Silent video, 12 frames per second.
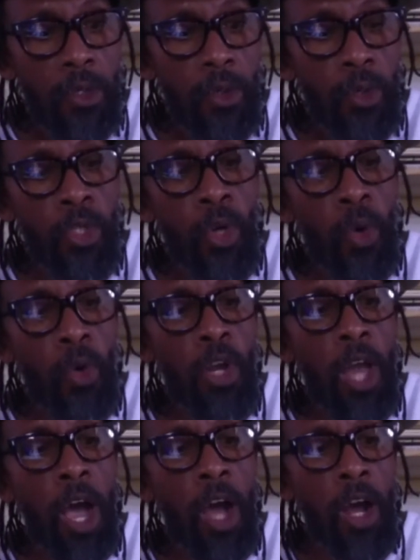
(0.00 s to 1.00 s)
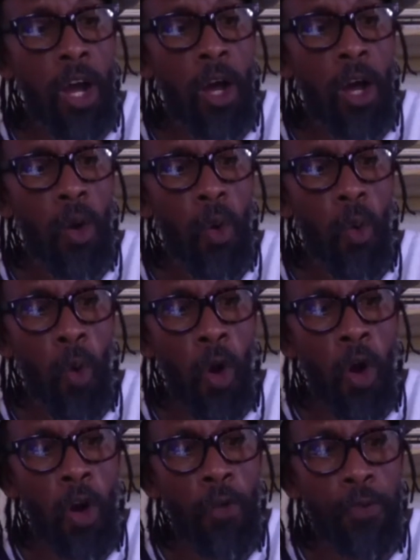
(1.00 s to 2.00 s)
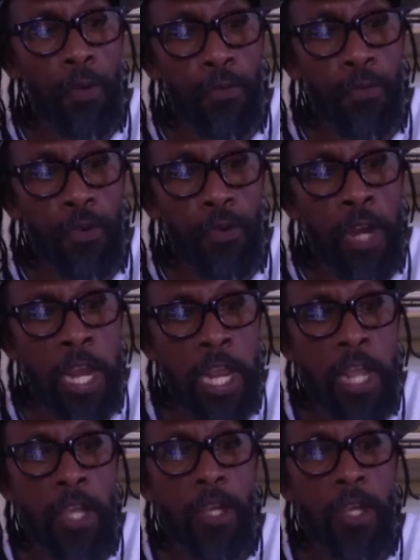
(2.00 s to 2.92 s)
would no longer work for free,